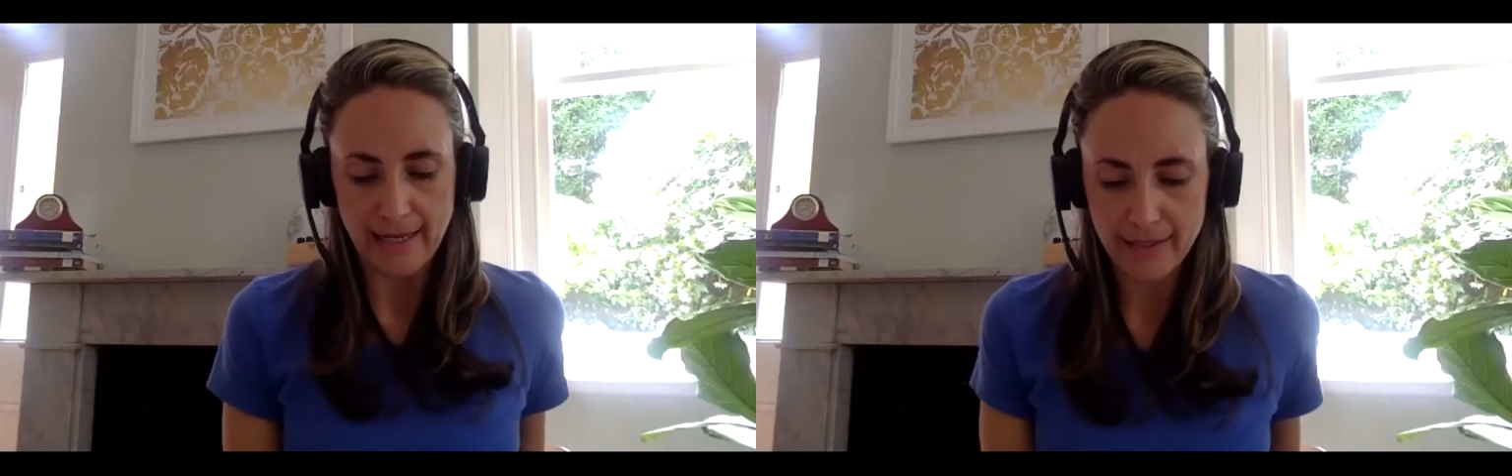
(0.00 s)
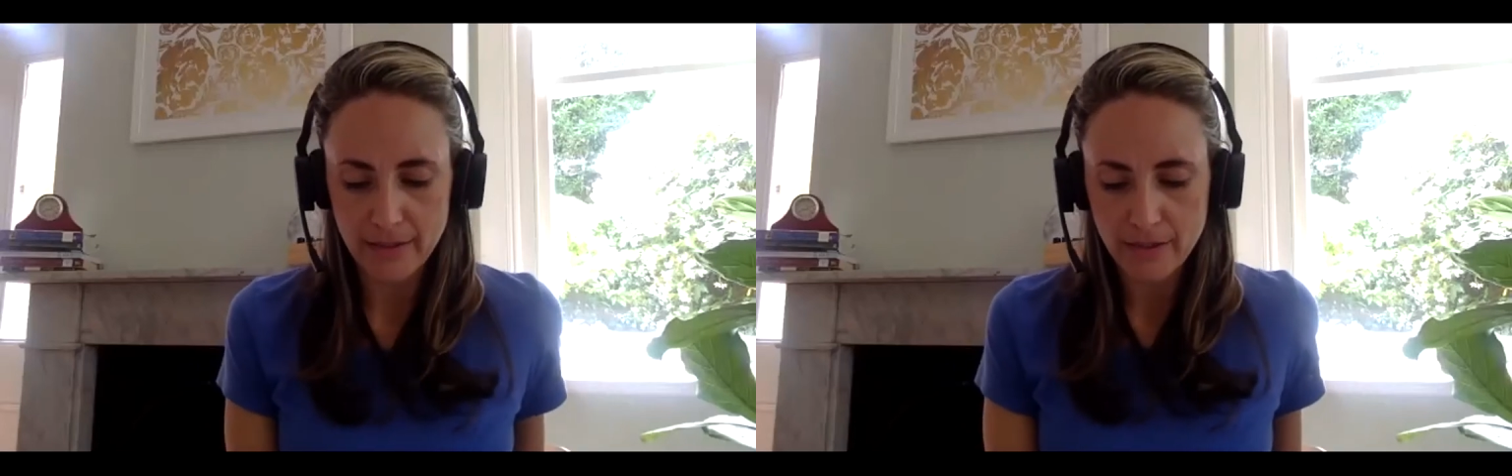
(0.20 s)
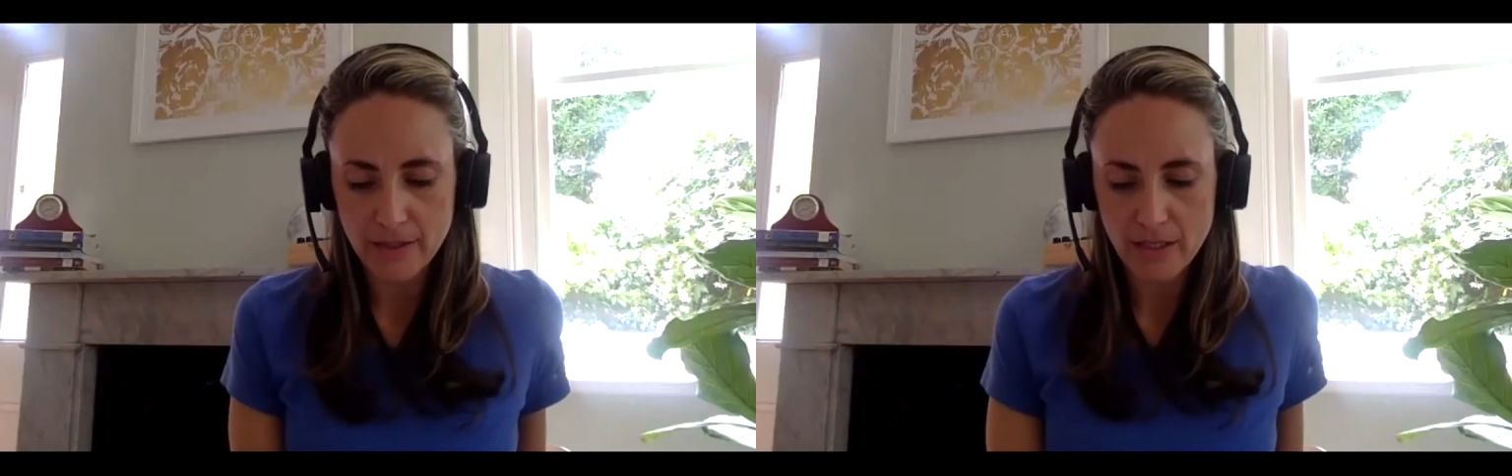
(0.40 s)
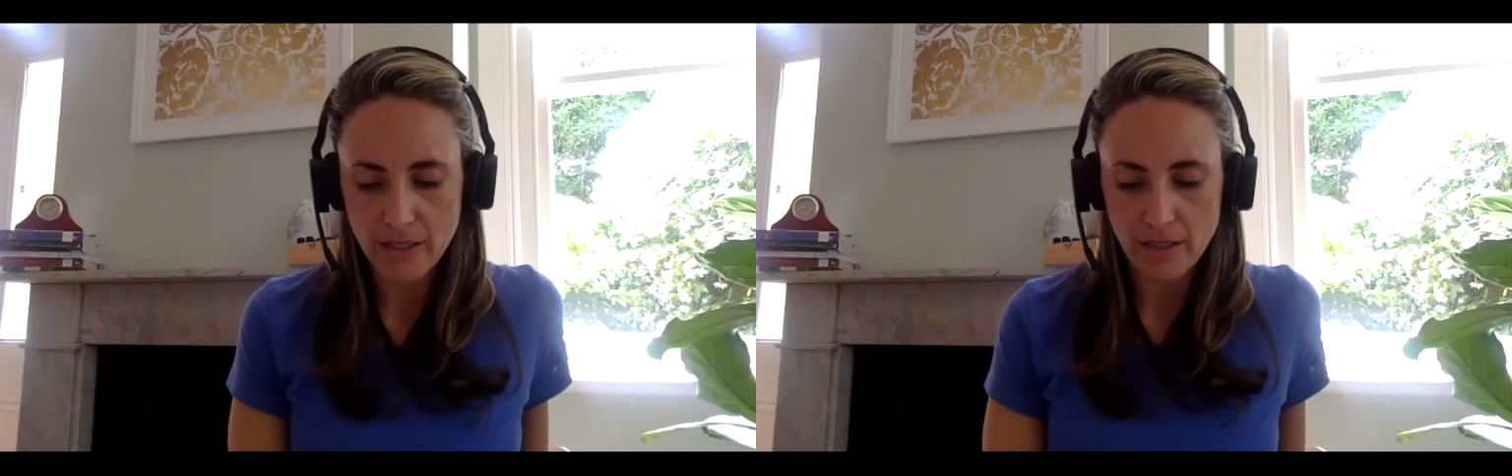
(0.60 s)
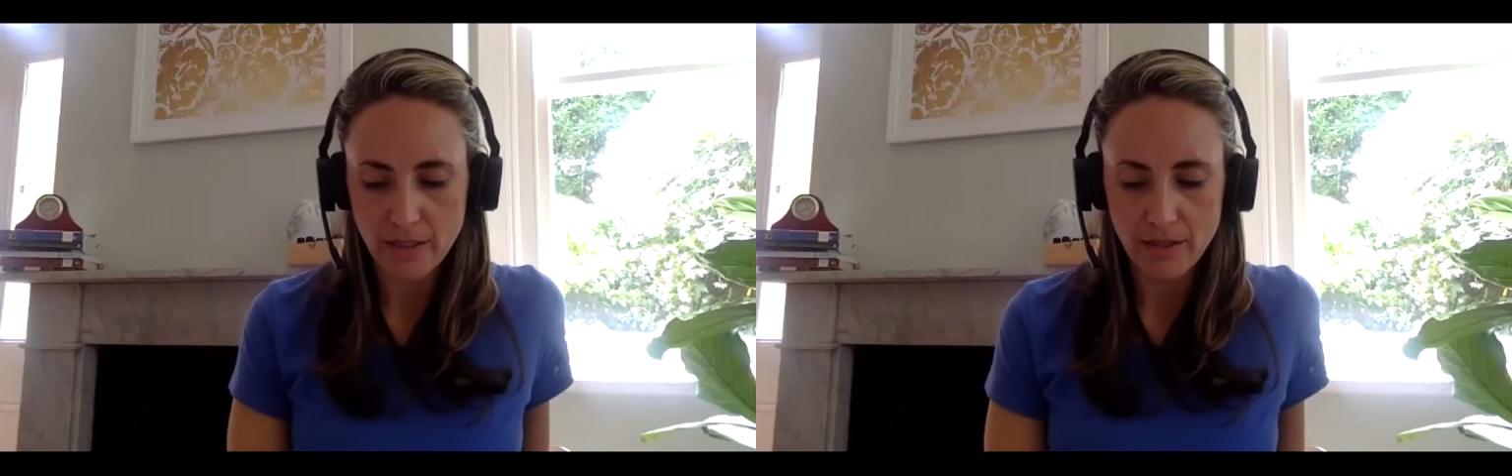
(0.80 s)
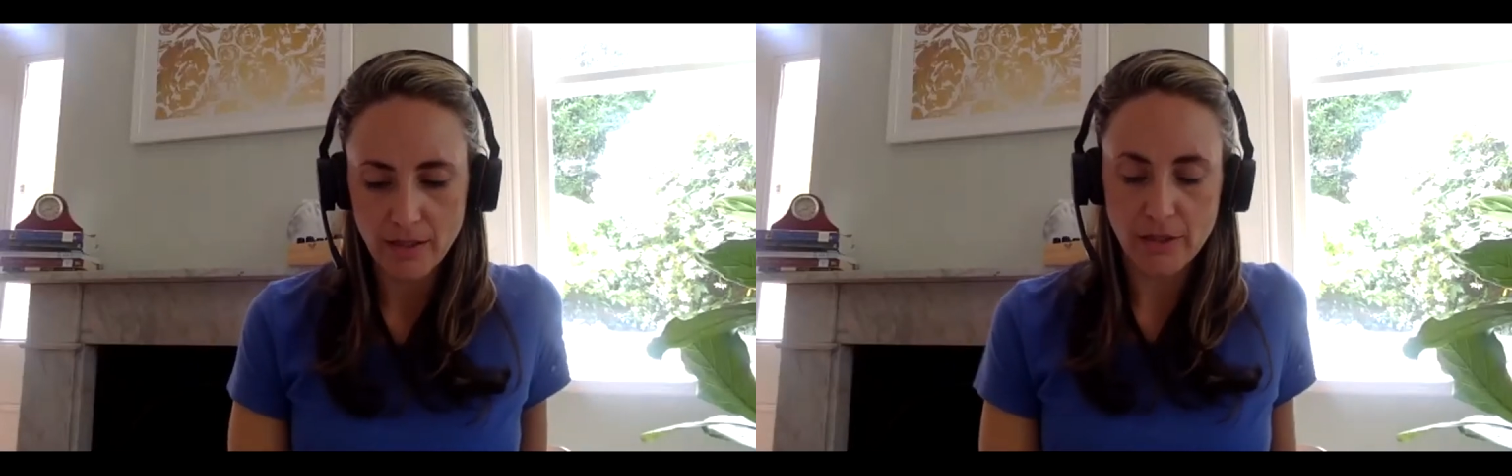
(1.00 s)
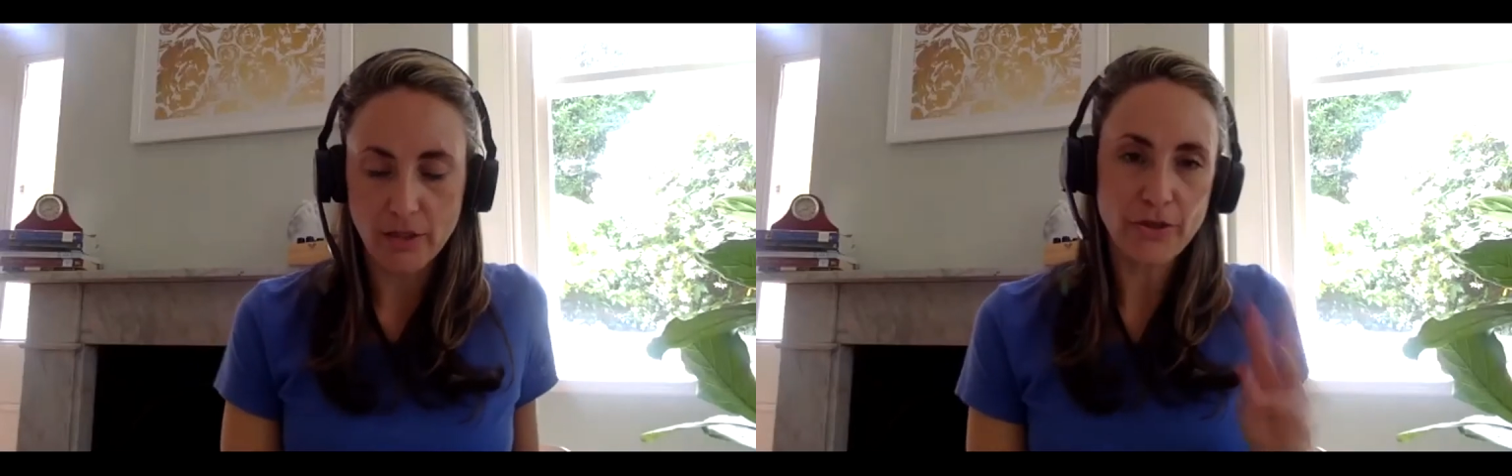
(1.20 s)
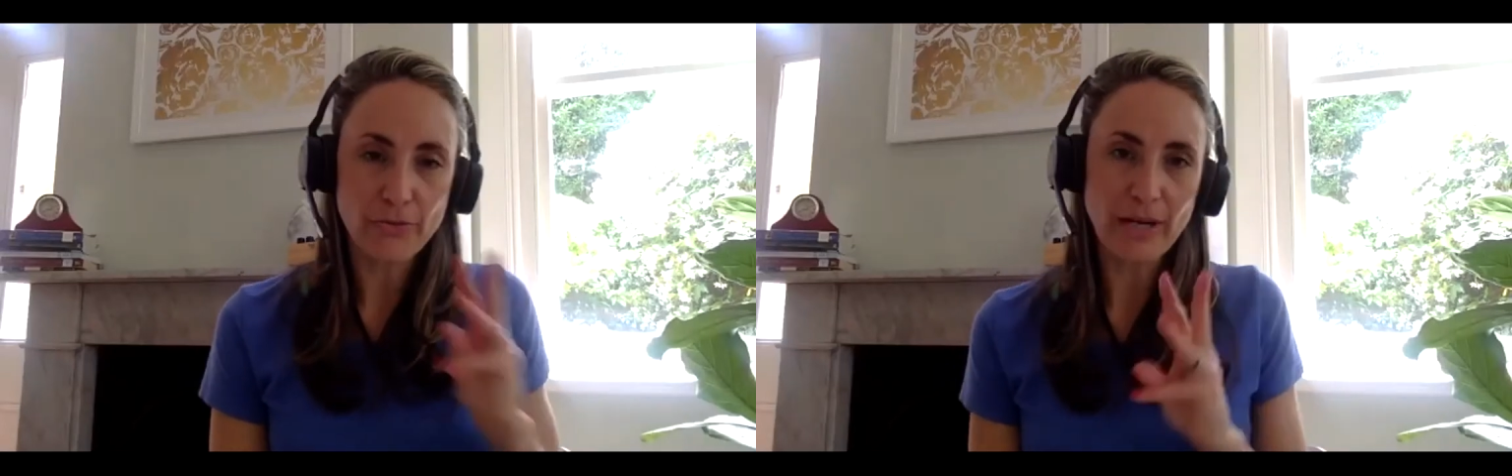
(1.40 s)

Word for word: And the